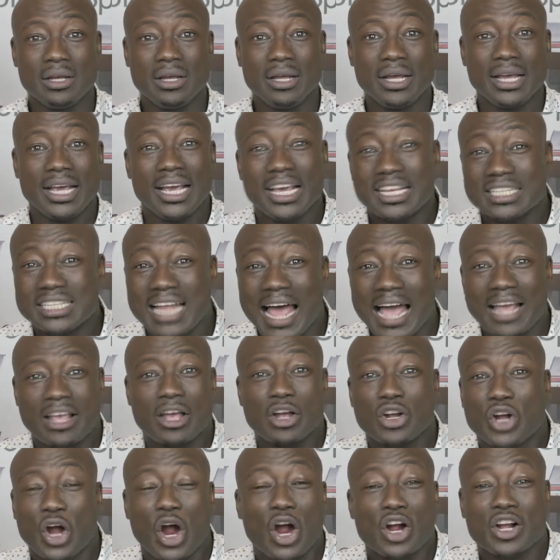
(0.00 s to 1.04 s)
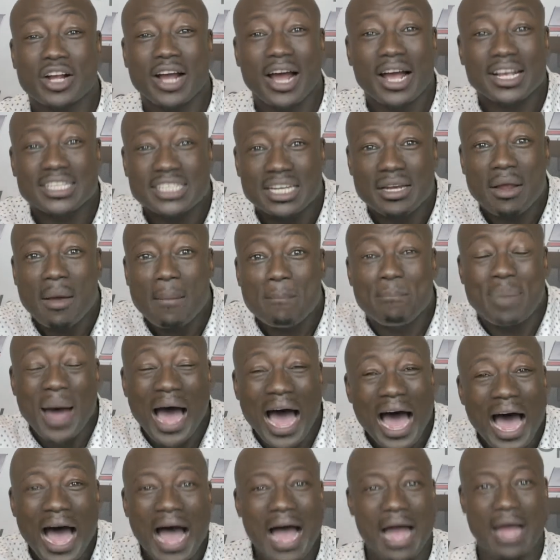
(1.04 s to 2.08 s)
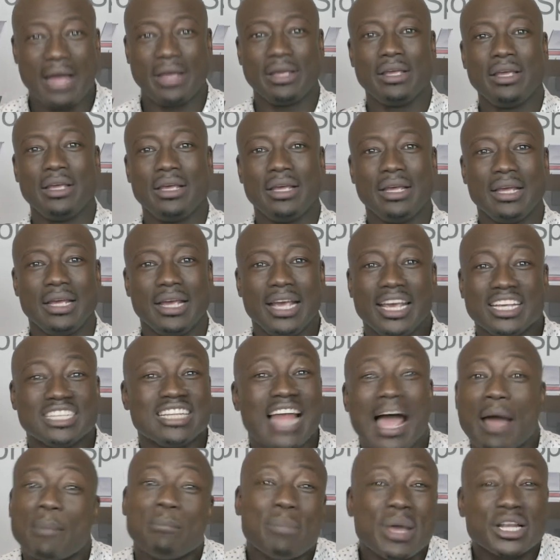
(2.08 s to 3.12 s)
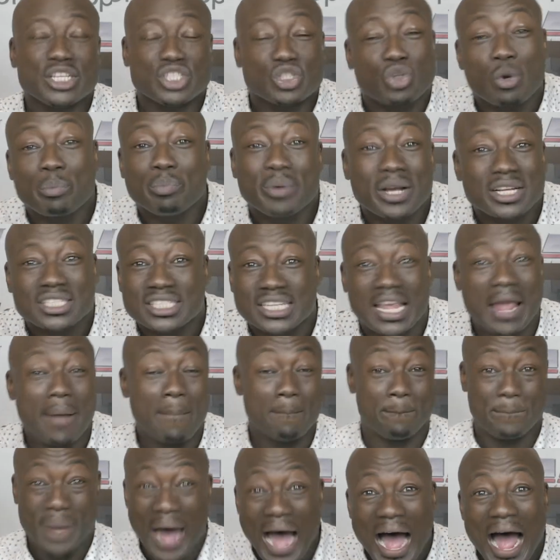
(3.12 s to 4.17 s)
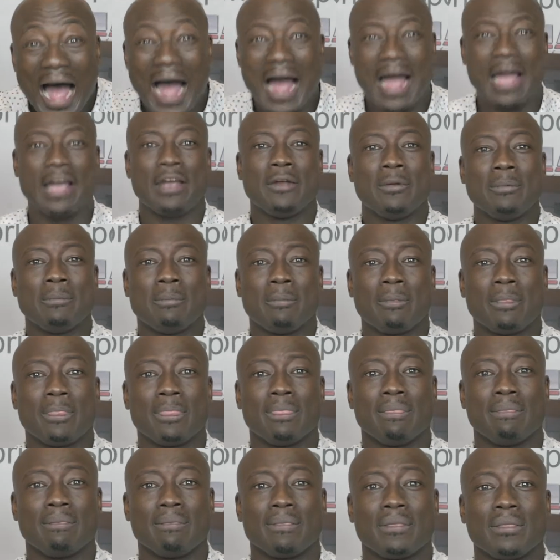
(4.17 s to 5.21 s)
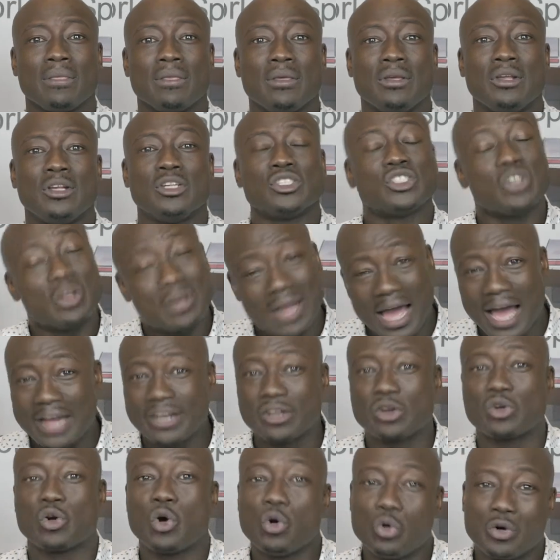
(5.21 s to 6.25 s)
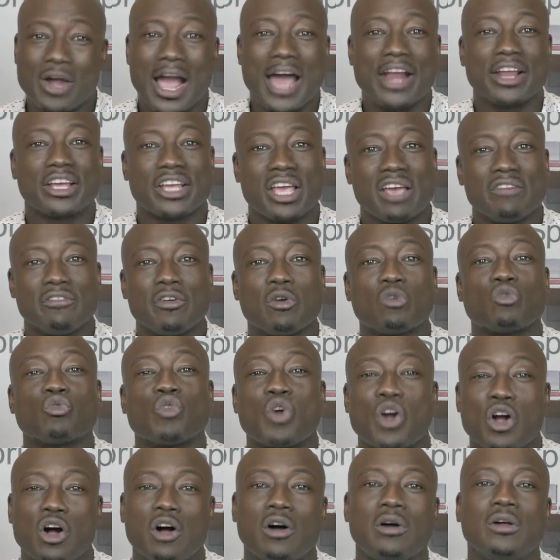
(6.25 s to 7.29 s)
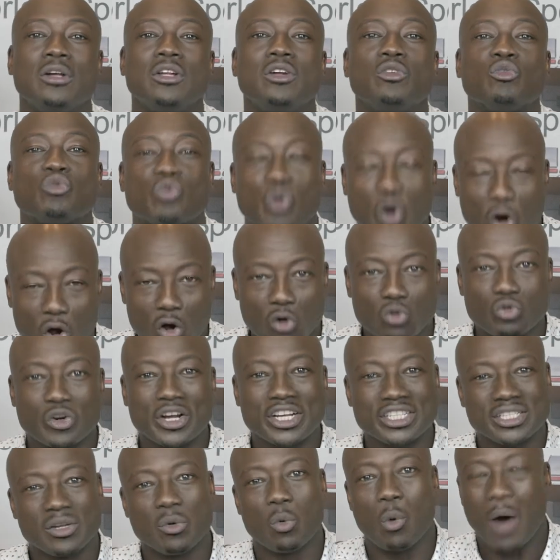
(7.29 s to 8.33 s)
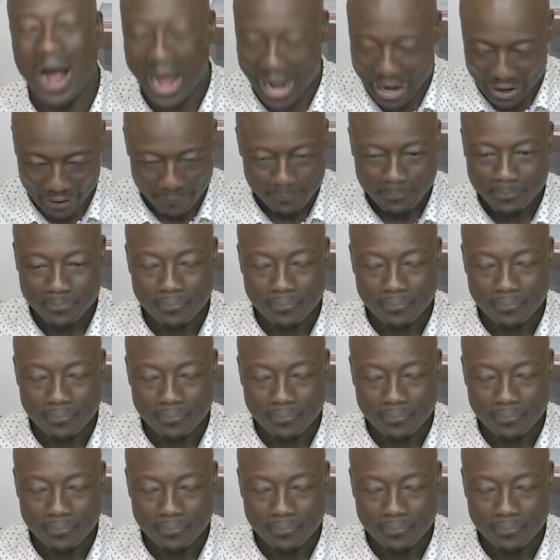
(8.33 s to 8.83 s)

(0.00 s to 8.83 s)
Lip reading: He's like, Kirk Cousins, bye. He's like, Mitch Trubisky, bye. So now the Goo got to give you a real, real reason why.